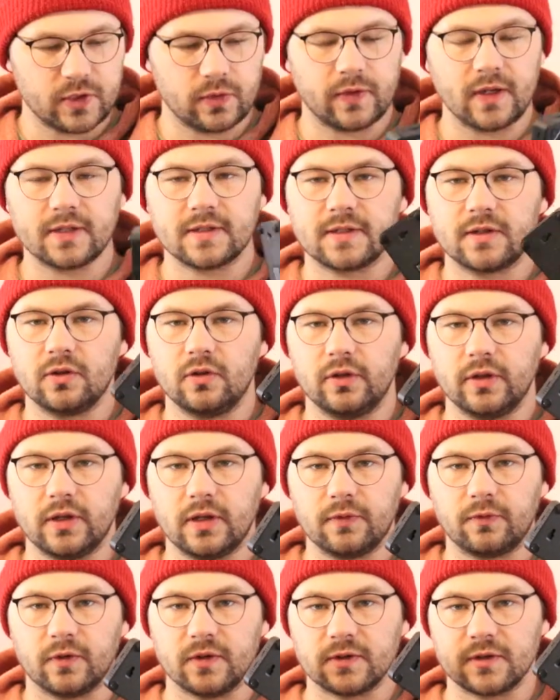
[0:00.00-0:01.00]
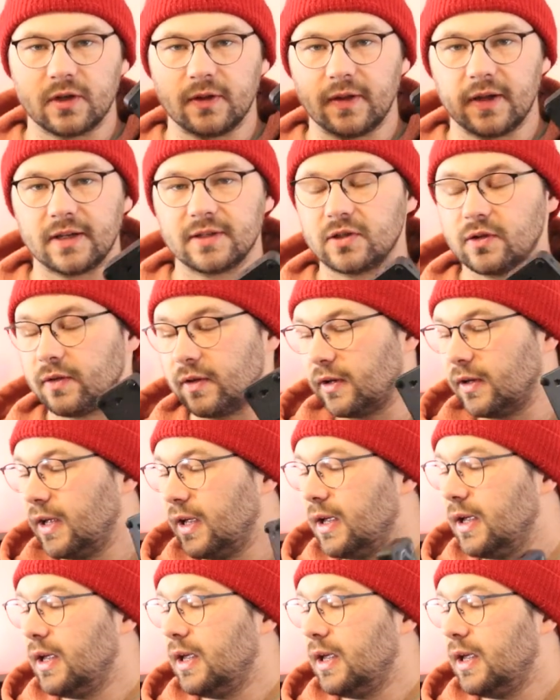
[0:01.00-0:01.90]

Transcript: So that's the only difference on that. So the,